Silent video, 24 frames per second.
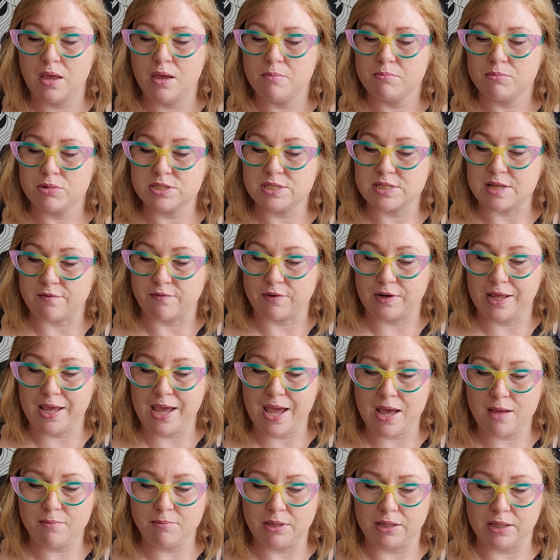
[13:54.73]
Persephone
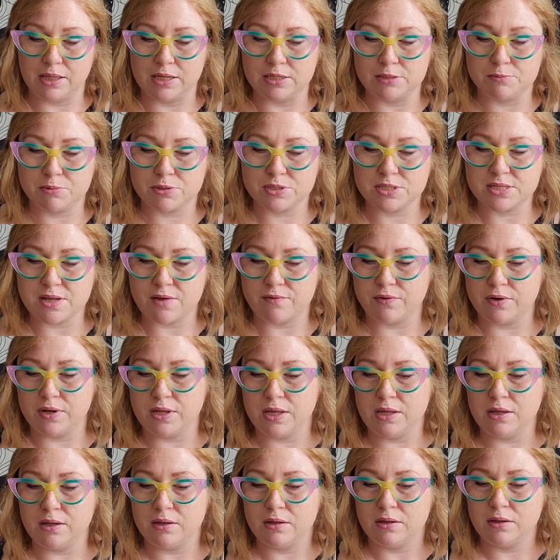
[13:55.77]
amulet.
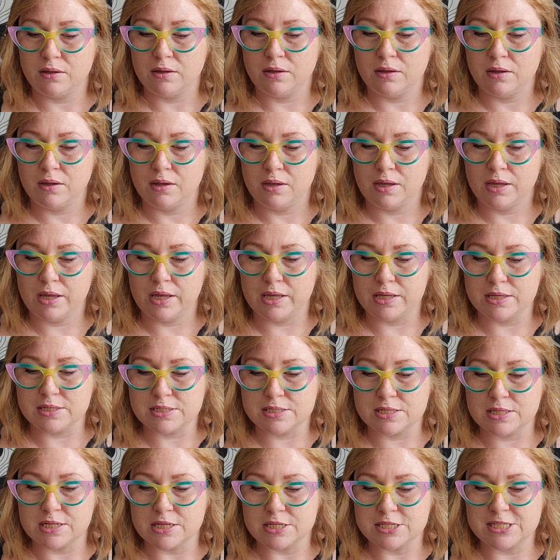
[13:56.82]
Persephone
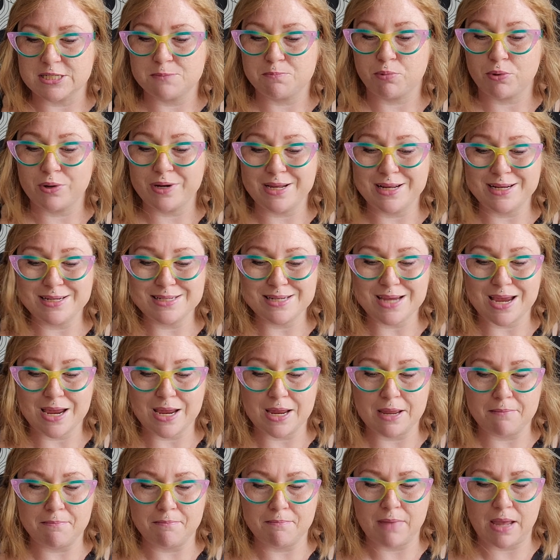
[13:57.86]
is the
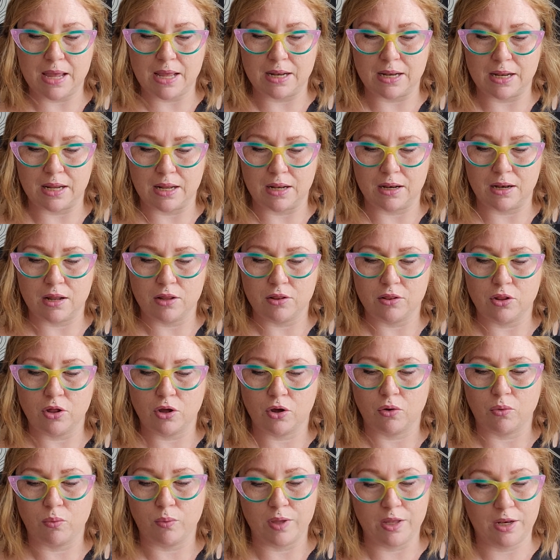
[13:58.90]
springtime maiden, the
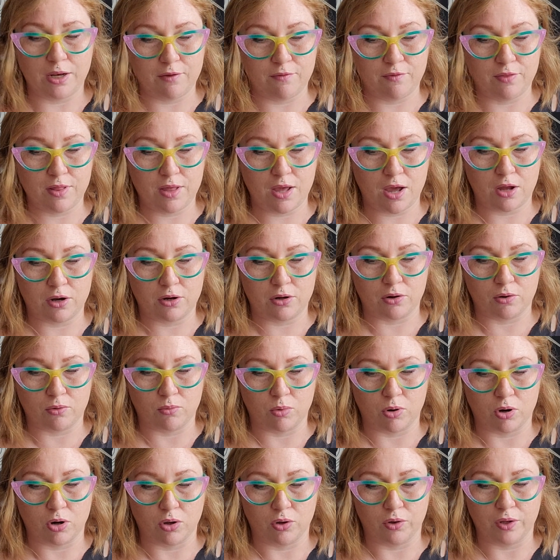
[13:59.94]
queen of the
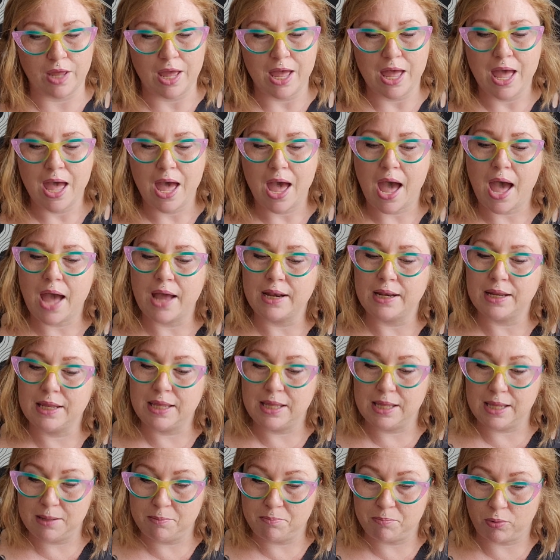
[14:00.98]
underworld, and
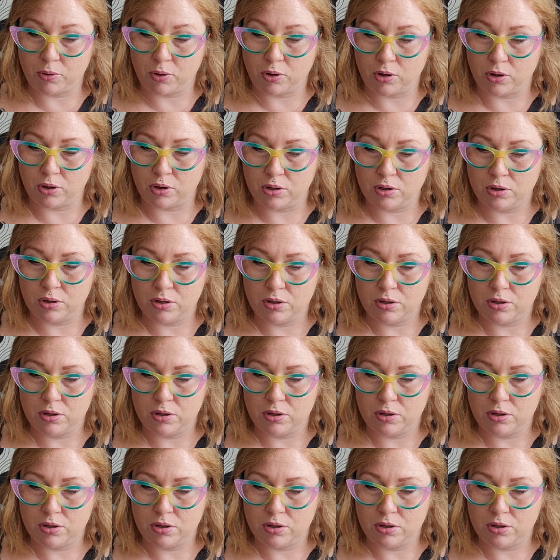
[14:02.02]
keeper,